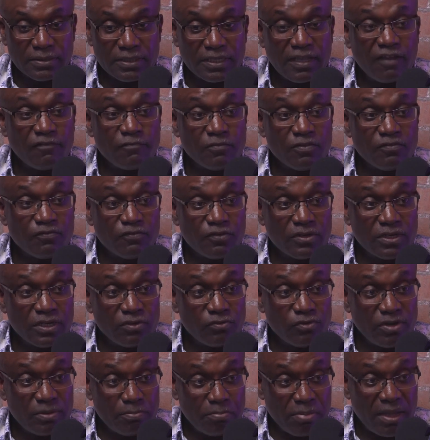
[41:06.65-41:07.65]
government for
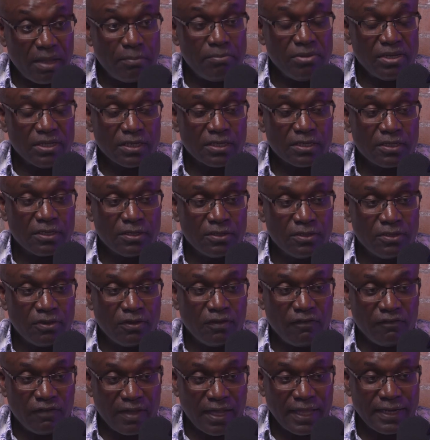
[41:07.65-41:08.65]
the Republic
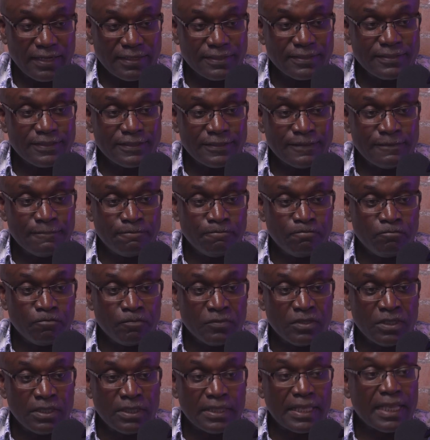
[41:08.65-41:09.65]
of Ireland.
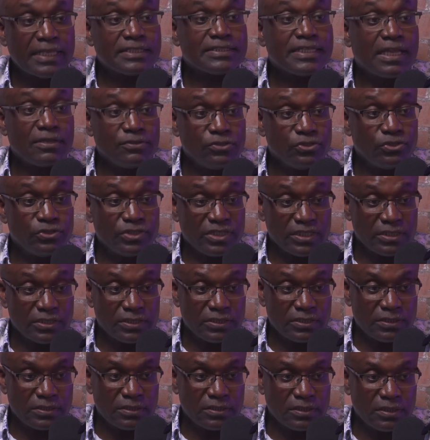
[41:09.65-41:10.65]
That's how you do
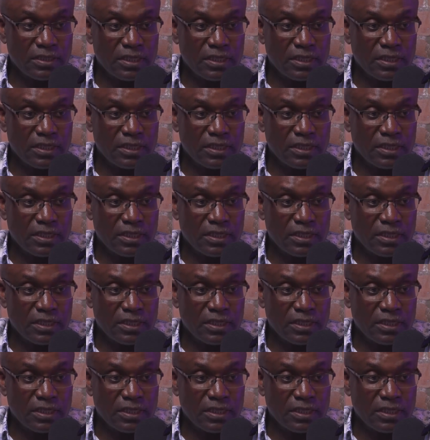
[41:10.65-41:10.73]
it.